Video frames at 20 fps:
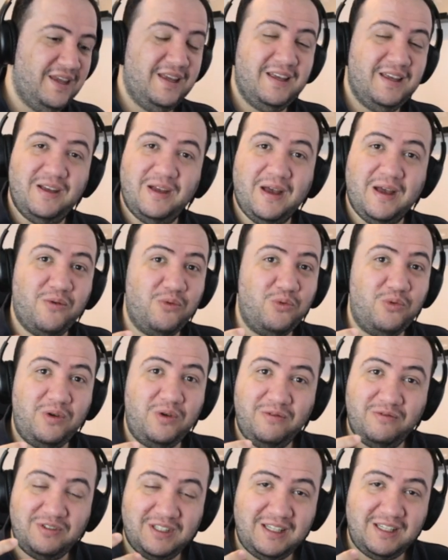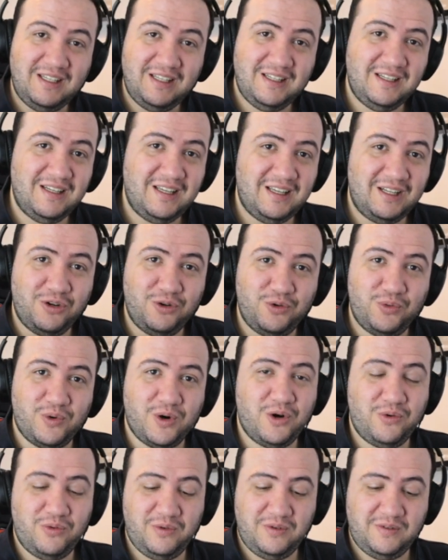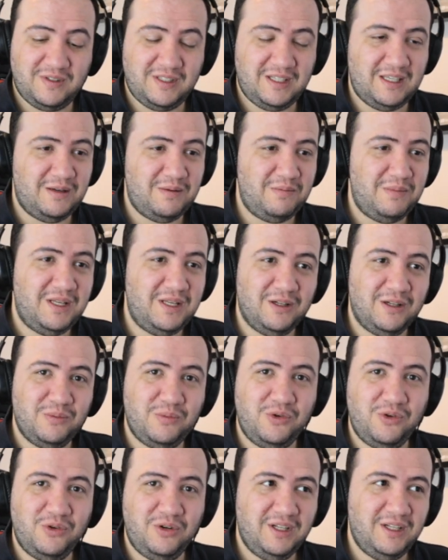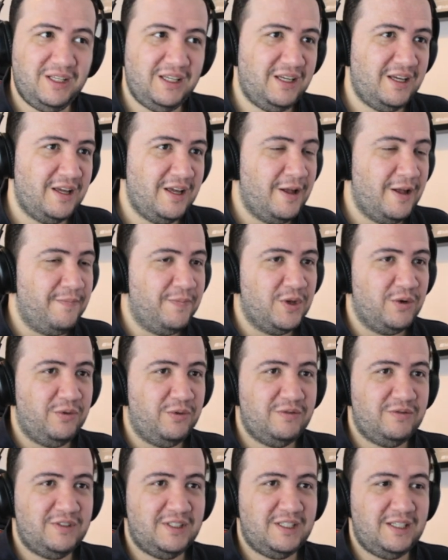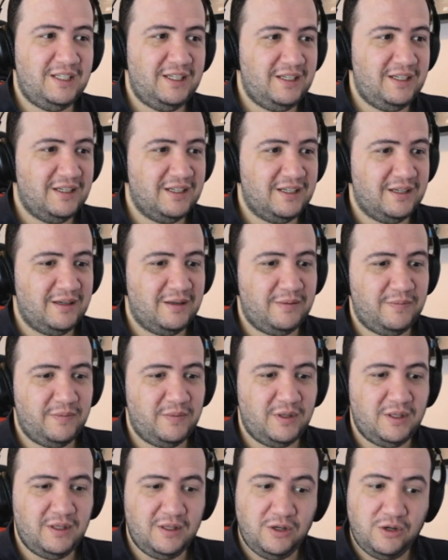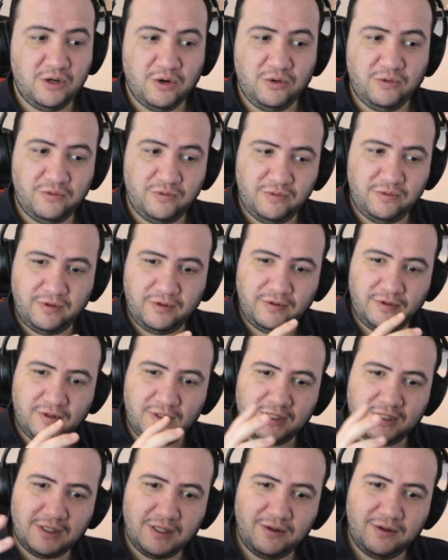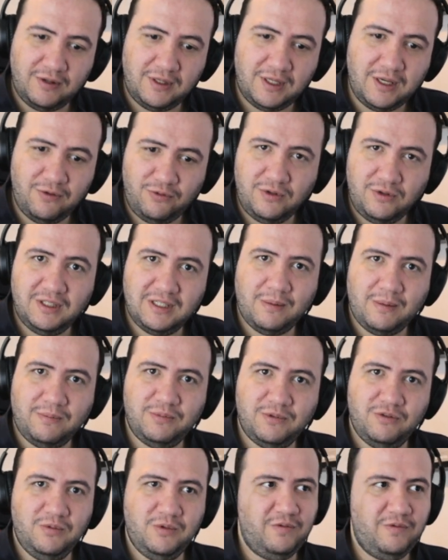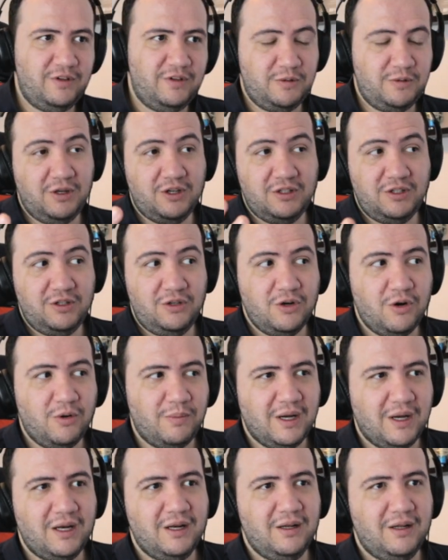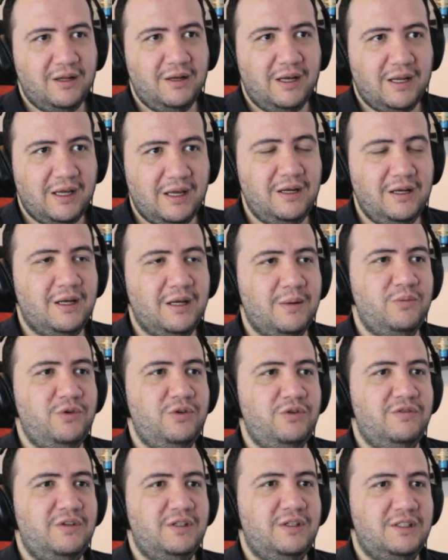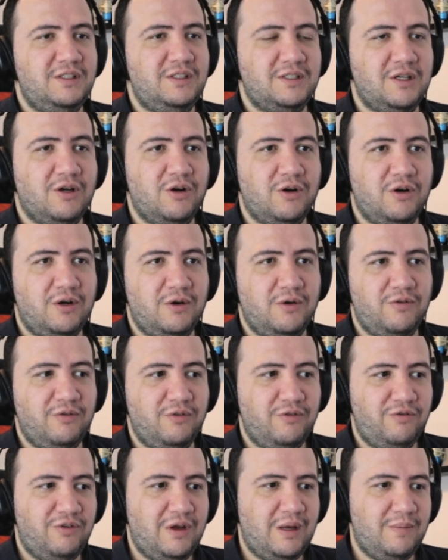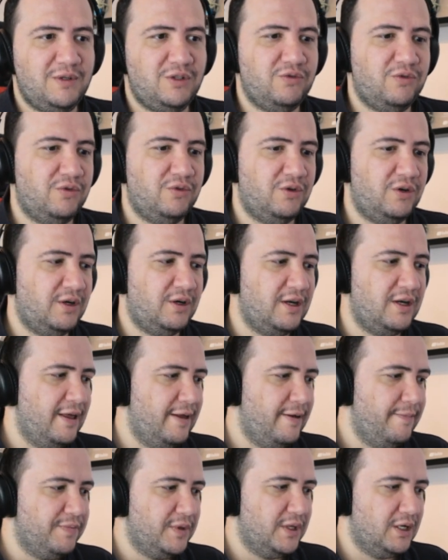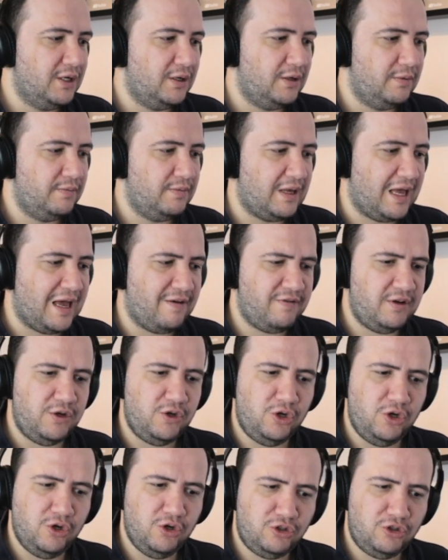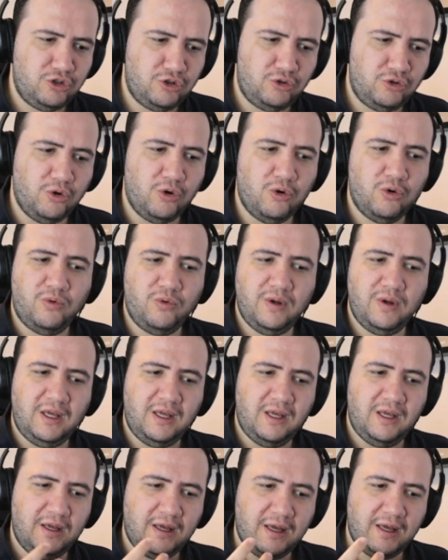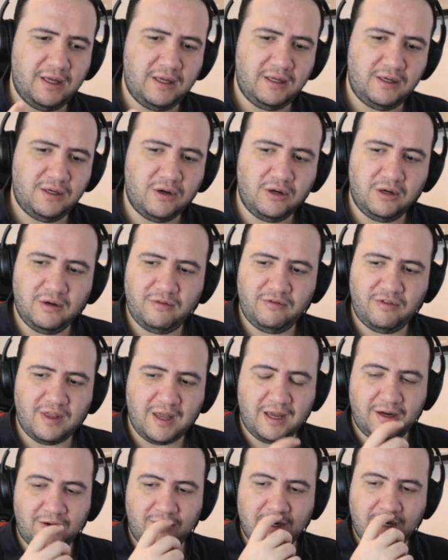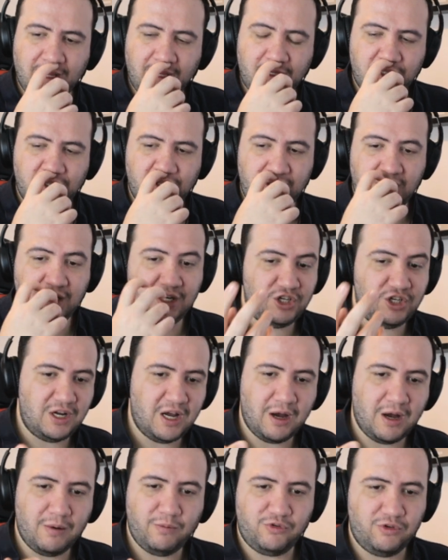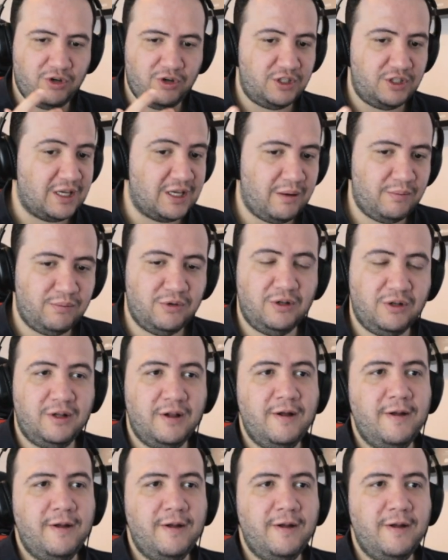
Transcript: uh, we've seen it grow. We've seen Minnal Murali. We've seen, um, you know, different types of movies because, you know, Malayalam movies are famous for um, having good story and all of that, like Drishyam, for example.